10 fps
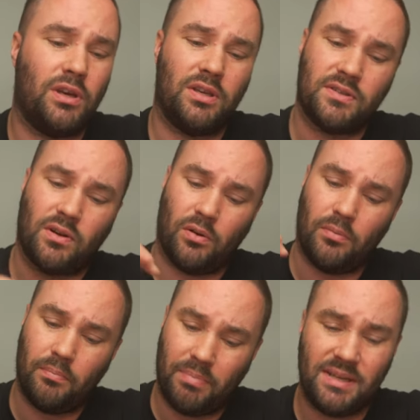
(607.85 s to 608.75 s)
It's
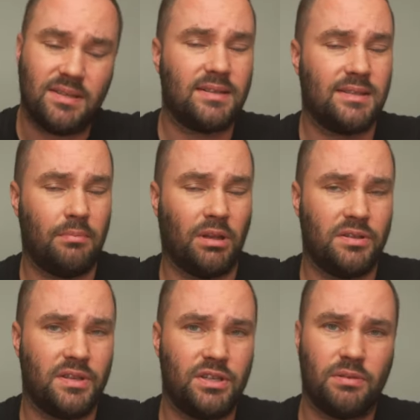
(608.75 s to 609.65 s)
got basic
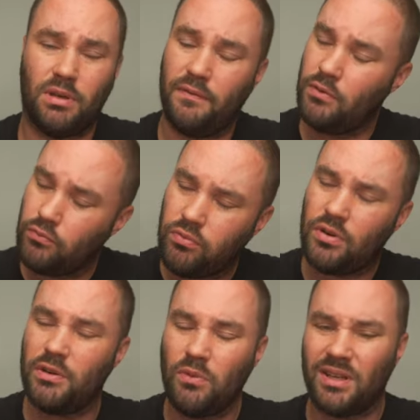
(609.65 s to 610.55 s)
stabilization, but if you
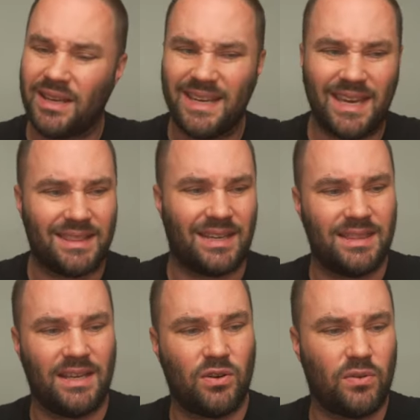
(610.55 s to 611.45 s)
really want to get that
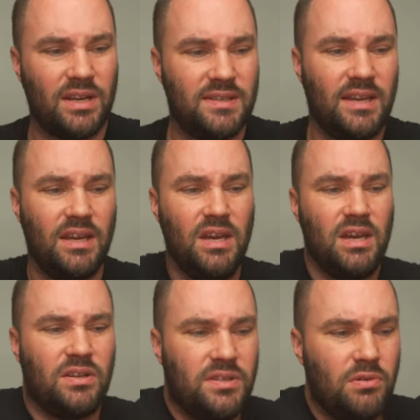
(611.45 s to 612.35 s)
thing crazy,
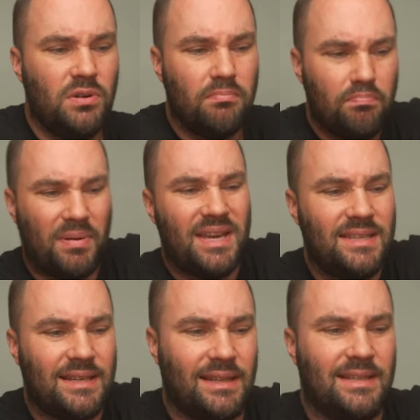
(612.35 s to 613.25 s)
because you can
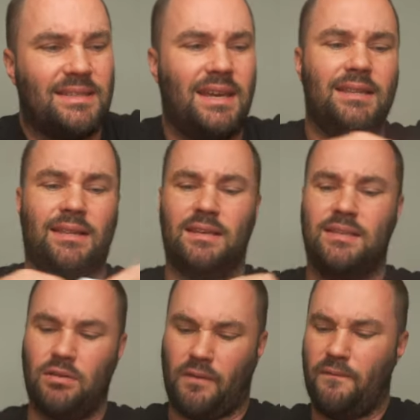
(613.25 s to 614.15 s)
basically take
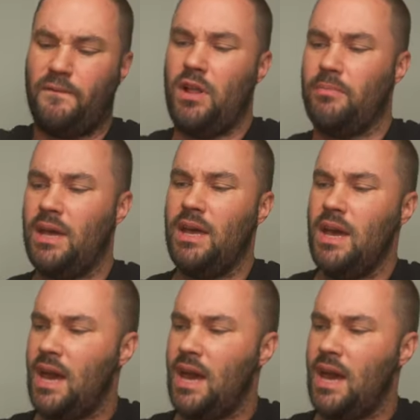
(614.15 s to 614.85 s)
this, you can film it,